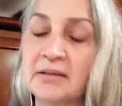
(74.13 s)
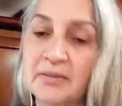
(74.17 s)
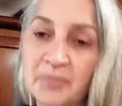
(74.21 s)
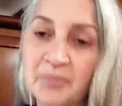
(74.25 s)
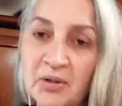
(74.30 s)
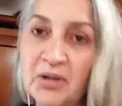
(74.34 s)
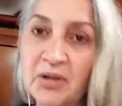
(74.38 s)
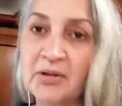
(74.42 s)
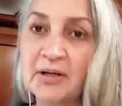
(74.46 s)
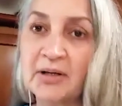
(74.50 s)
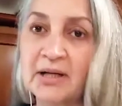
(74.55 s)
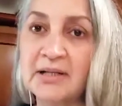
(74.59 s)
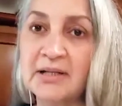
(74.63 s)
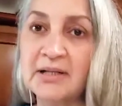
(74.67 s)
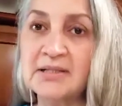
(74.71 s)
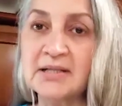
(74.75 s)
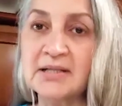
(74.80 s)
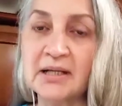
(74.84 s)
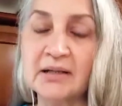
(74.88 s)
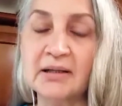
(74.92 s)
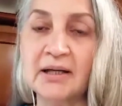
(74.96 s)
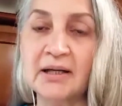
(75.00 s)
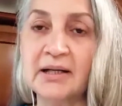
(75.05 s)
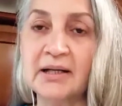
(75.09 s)
put her
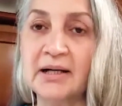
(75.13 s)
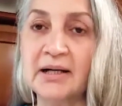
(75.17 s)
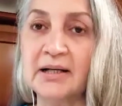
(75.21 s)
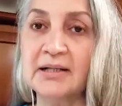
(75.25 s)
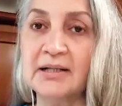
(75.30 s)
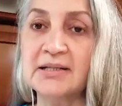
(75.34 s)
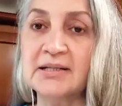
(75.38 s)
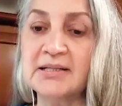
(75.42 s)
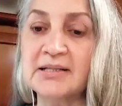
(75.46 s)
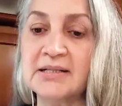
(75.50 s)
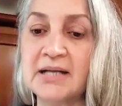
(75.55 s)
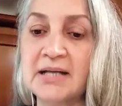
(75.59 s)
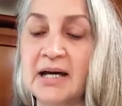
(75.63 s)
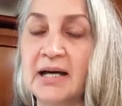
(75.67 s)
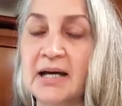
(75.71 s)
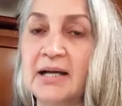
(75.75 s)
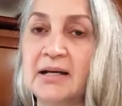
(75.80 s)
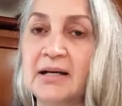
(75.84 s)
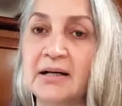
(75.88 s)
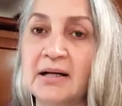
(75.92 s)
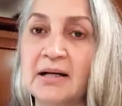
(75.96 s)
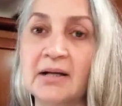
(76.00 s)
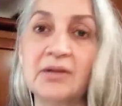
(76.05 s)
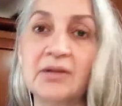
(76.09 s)
nightstand light on instead,
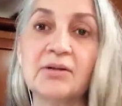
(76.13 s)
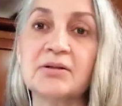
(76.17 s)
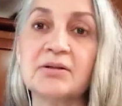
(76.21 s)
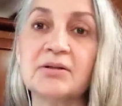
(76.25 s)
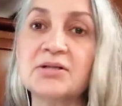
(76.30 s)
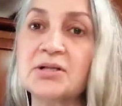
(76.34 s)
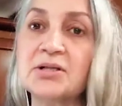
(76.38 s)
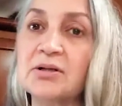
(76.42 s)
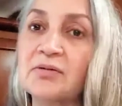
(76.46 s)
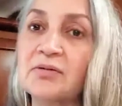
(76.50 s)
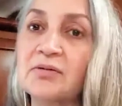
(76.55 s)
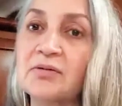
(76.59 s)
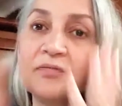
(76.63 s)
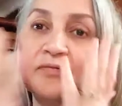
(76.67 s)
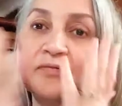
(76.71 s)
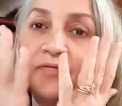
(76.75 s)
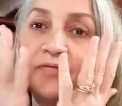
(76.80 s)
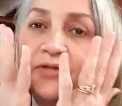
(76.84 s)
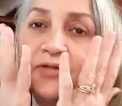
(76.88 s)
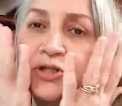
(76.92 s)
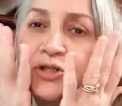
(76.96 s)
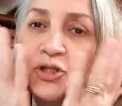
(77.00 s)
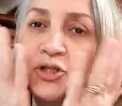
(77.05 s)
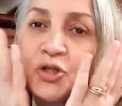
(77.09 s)
and I looked at her
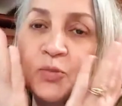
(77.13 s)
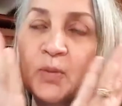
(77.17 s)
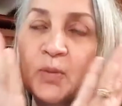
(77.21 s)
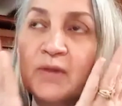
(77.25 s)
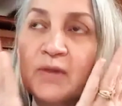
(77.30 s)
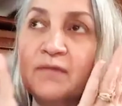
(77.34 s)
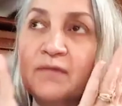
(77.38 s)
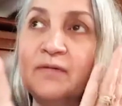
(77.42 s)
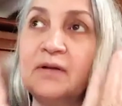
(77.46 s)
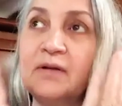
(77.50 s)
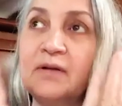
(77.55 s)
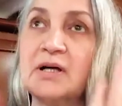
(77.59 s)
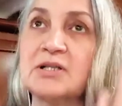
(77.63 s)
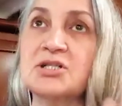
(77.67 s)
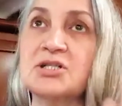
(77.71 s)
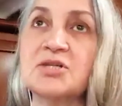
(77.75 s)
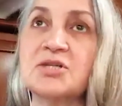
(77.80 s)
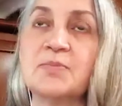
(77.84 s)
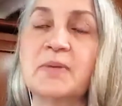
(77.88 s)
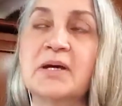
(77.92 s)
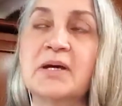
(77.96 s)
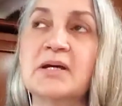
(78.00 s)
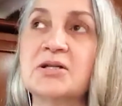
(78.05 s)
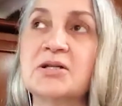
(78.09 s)
super
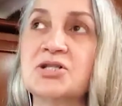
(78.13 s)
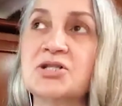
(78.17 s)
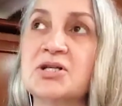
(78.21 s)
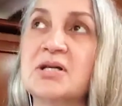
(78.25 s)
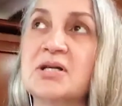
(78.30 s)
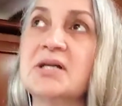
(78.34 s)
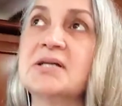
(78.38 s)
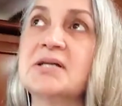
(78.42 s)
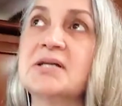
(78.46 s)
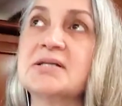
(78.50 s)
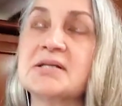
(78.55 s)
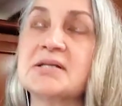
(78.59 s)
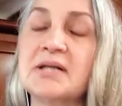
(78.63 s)
flushed pink cheeks,